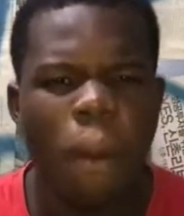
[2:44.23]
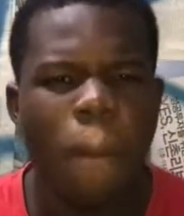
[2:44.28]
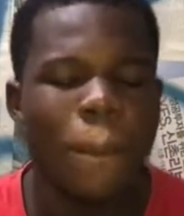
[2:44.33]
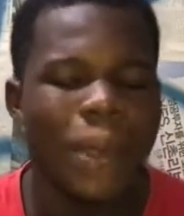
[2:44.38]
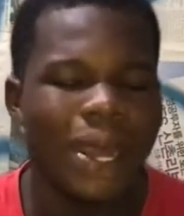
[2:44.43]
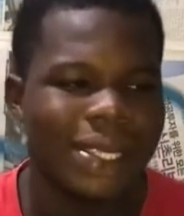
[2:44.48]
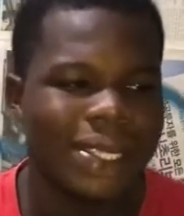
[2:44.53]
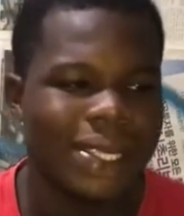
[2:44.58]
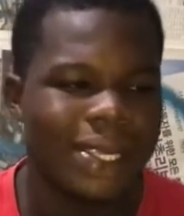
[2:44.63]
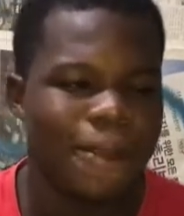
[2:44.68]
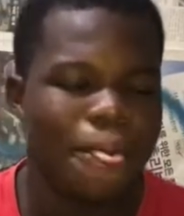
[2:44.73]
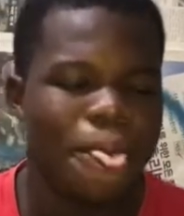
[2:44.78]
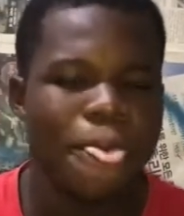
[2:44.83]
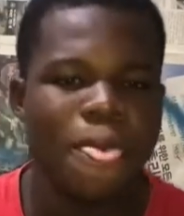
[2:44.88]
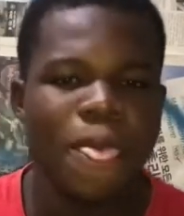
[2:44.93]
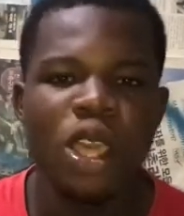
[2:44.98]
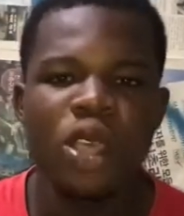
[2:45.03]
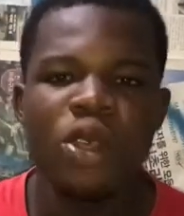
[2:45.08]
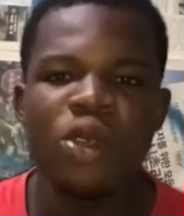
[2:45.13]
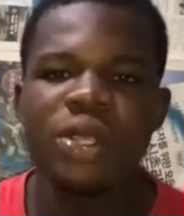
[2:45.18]
But
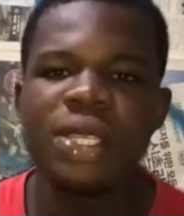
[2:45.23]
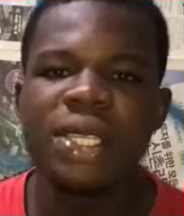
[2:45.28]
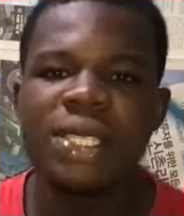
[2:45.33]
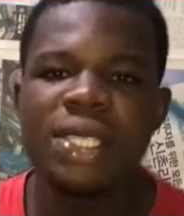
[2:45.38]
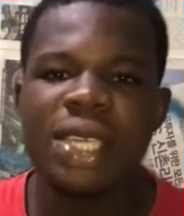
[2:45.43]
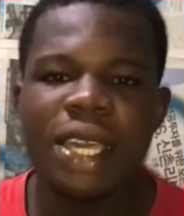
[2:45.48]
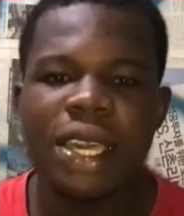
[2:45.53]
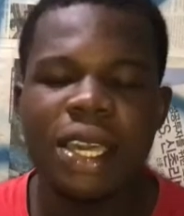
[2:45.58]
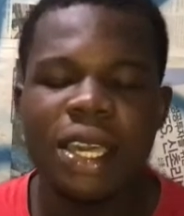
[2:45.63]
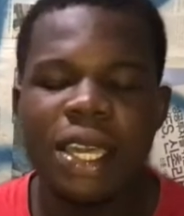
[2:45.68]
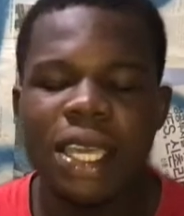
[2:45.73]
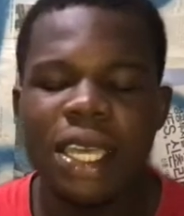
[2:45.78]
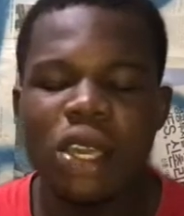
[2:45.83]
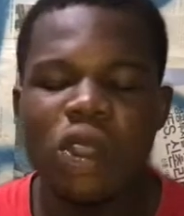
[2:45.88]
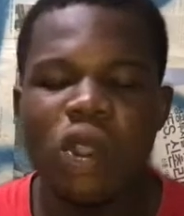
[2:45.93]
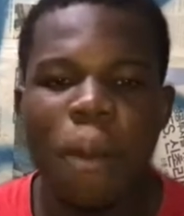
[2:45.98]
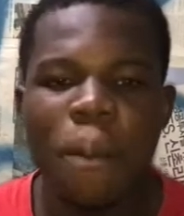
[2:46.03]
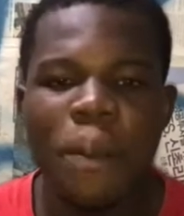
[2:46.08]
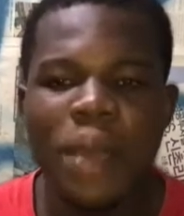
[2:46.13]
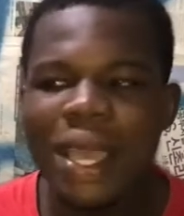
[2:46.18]
you see, say it
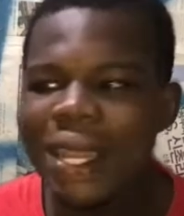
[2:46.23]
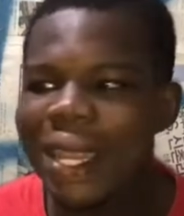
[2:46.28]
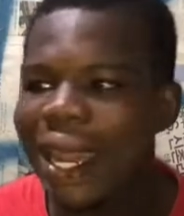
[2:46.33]
will make